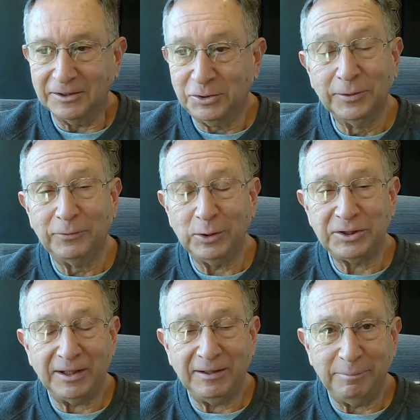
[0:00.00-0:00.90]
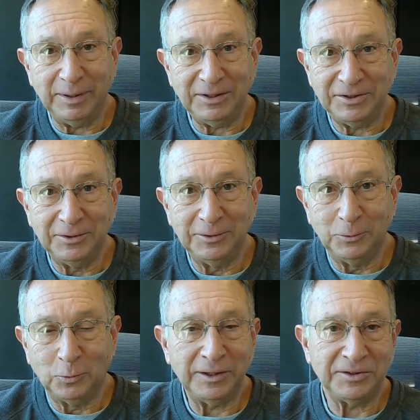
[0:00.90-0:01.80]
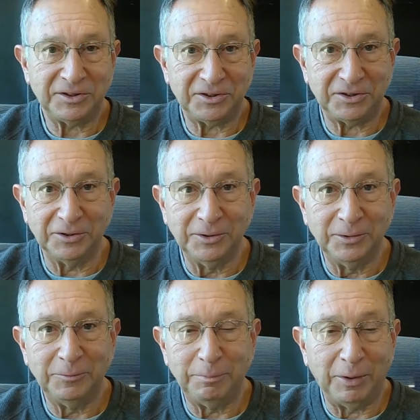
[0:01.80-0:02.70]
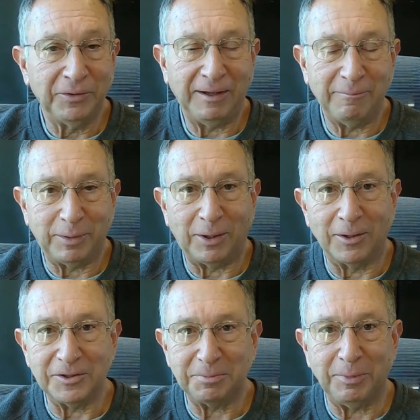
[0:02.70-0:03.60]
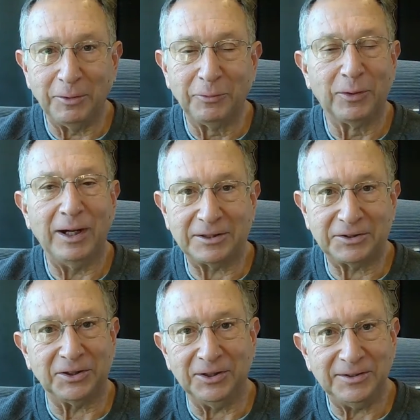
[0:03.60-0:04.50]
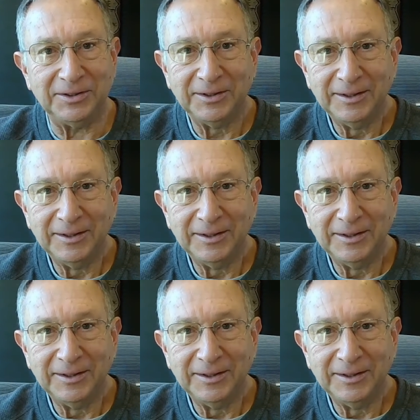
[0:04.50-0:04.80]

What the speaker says: 2 of which I have been to. One is a saloon. Both have bars. Both were excellent.